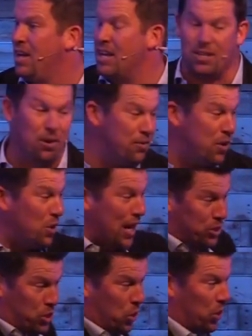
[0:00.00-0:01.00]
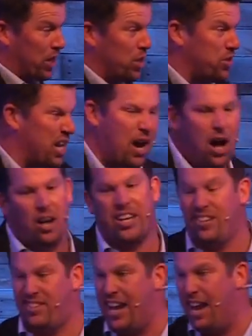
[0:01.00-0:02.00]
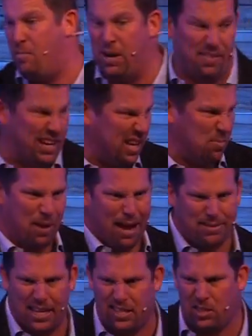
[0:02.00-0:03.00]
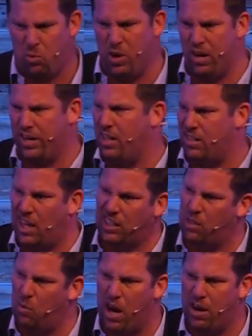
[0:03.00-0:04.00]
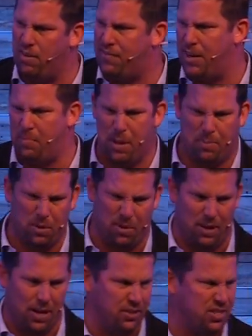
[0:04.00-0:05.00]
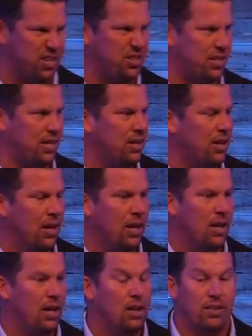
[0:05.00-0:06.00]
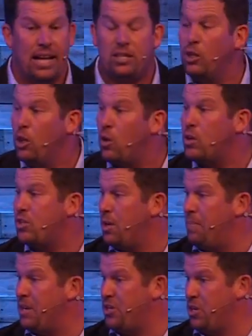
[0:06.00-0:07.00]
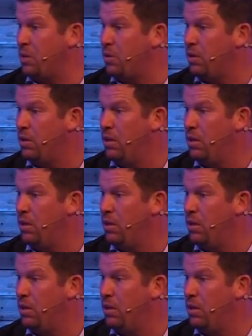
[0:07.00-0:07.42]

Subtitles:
Some of you, like Julian, you said, I'll get saved, but I'm not getting baptized. That's weird, getting dunked in water in front of people. Come on, seriously? That's a lordship issue.